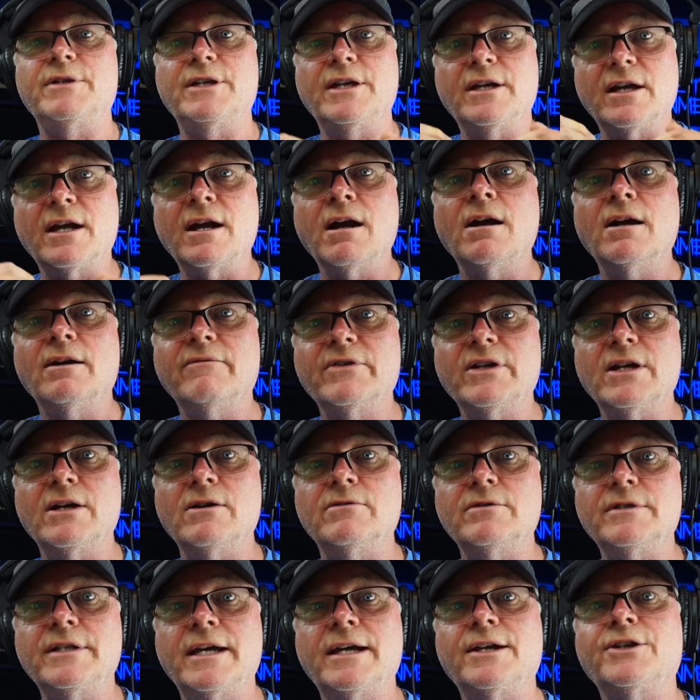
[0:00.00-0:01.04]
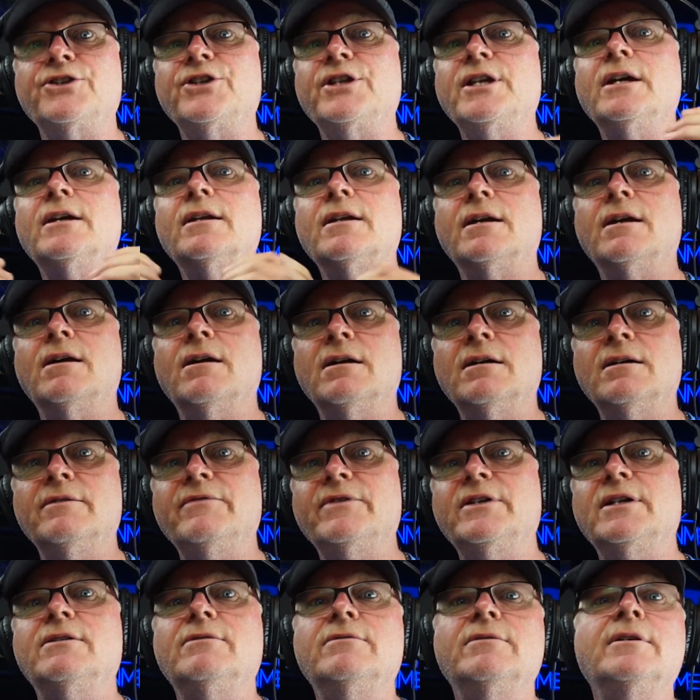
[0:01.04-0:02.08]
You got to carve it out. You actually got to carve
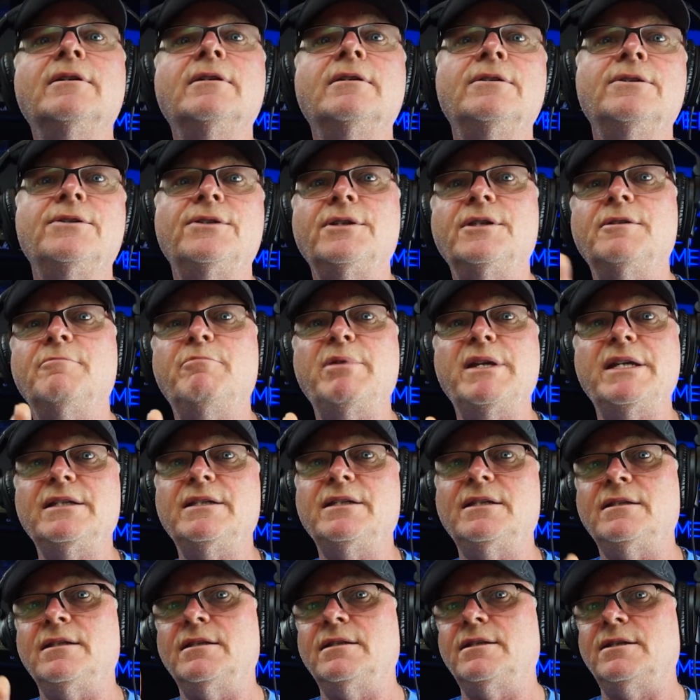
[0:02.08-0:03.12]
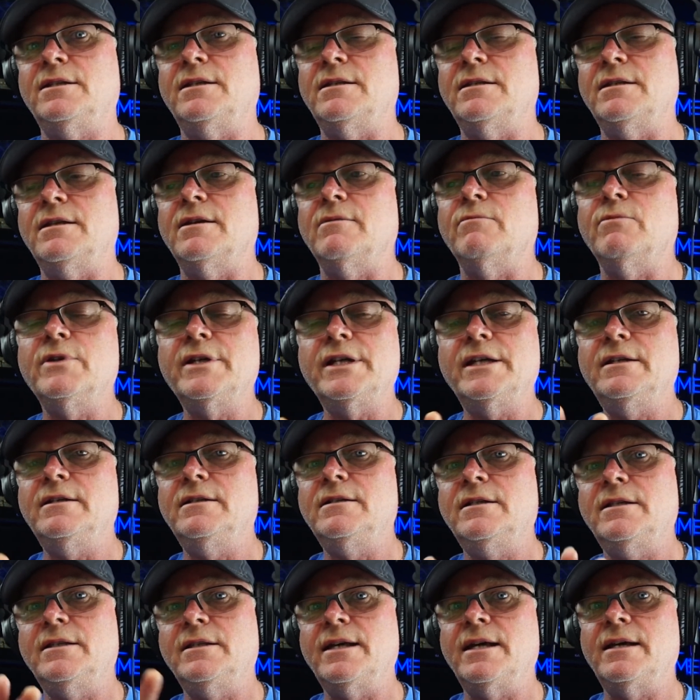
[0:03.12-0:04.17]
it out so the bass sits in there. We'll get
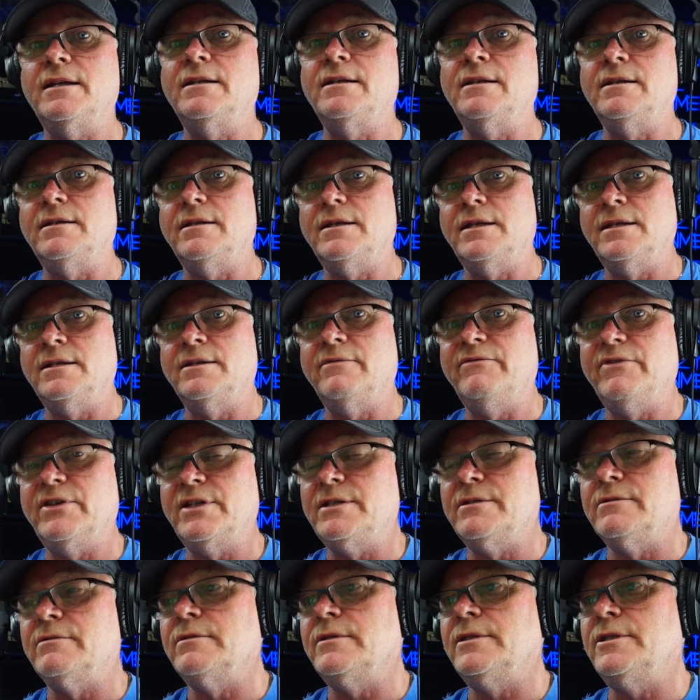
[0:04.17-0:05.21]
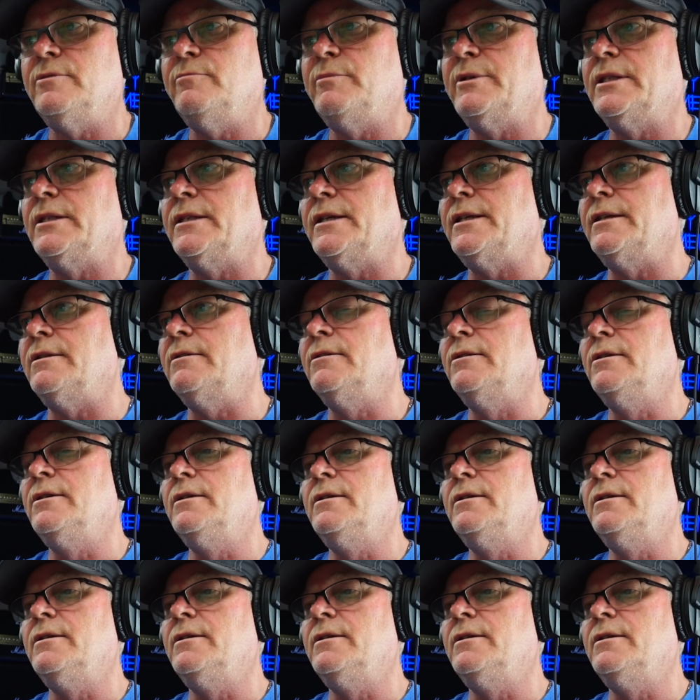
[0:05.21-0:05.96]
into that in a video a little bit later.